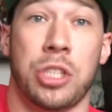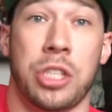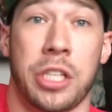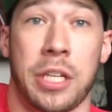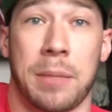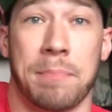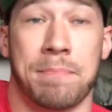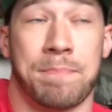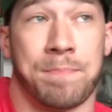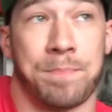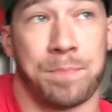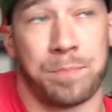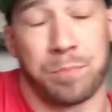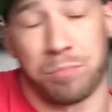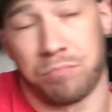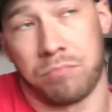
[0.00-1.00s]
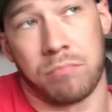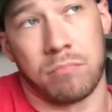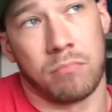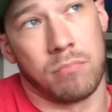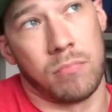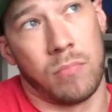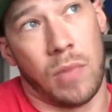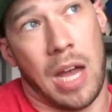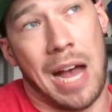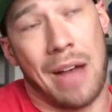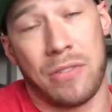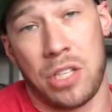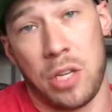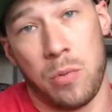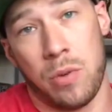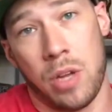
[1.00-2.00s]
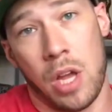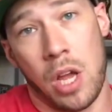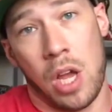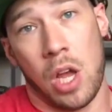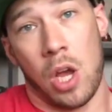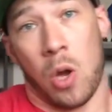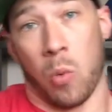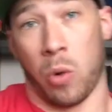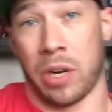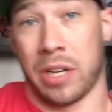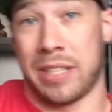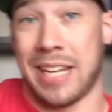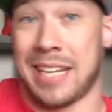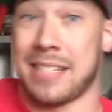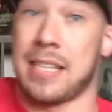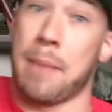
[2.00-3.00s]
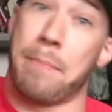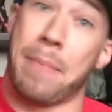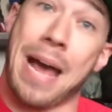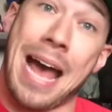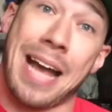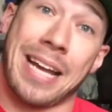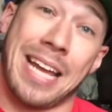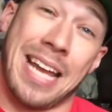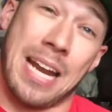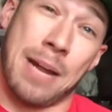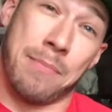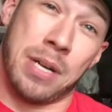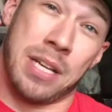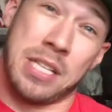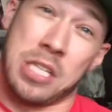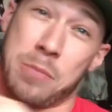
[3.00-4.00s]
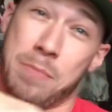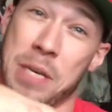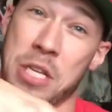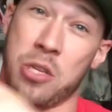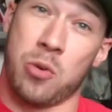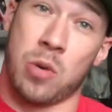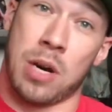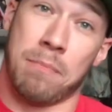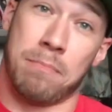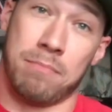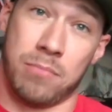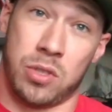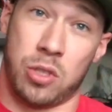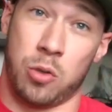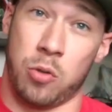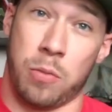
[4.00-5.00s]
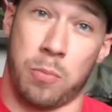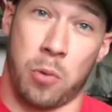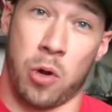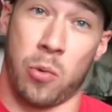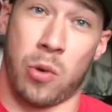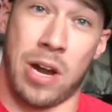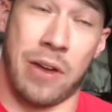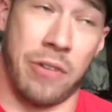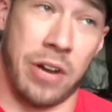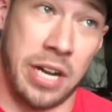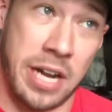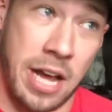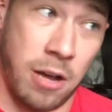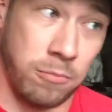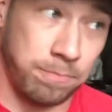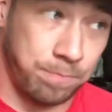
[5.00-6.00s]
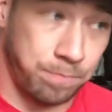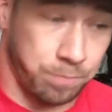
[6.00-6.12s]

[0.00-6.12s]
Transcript: gym. Obviously, we're gonna take a step back, and I'm gonna speed you up to the point we're at right now.